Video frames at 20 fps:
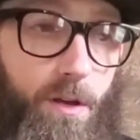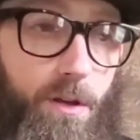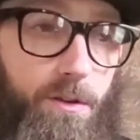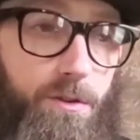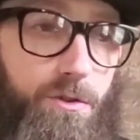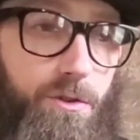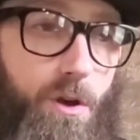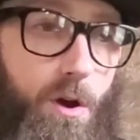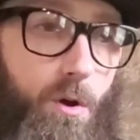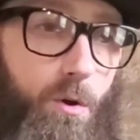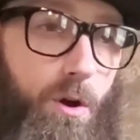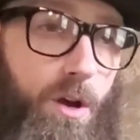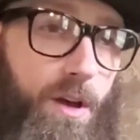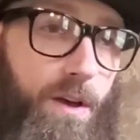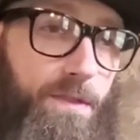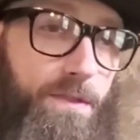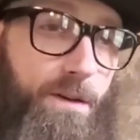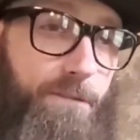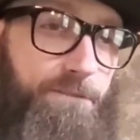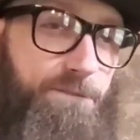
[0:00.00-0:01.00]
So
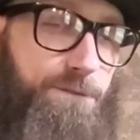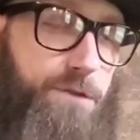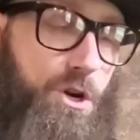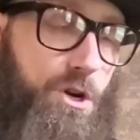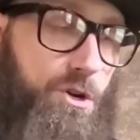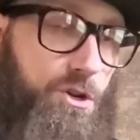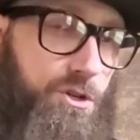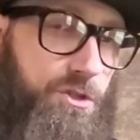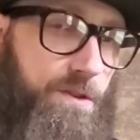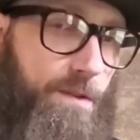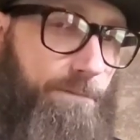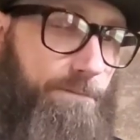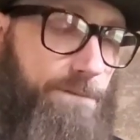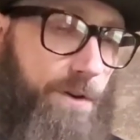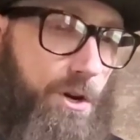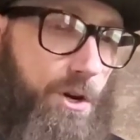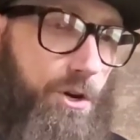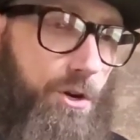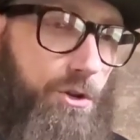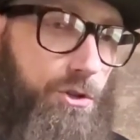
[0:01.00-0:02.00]
the first
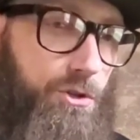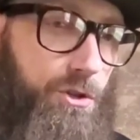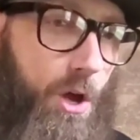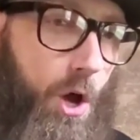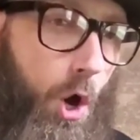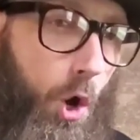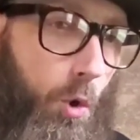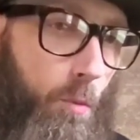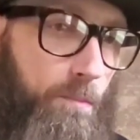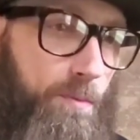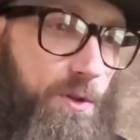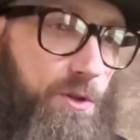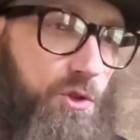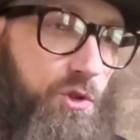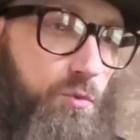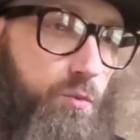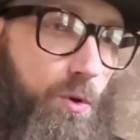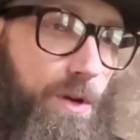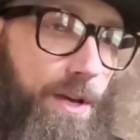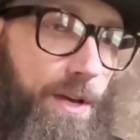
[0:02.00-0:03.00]
verse
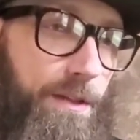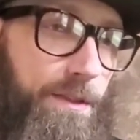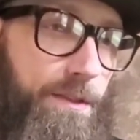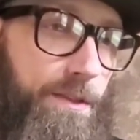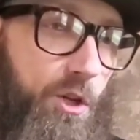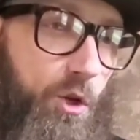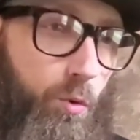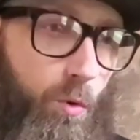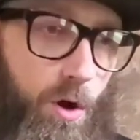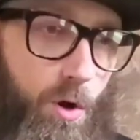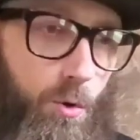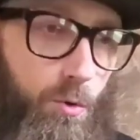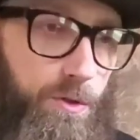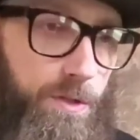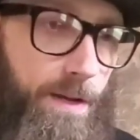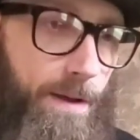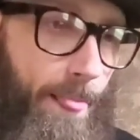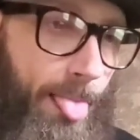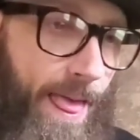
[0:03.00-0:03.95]
opens with, quote,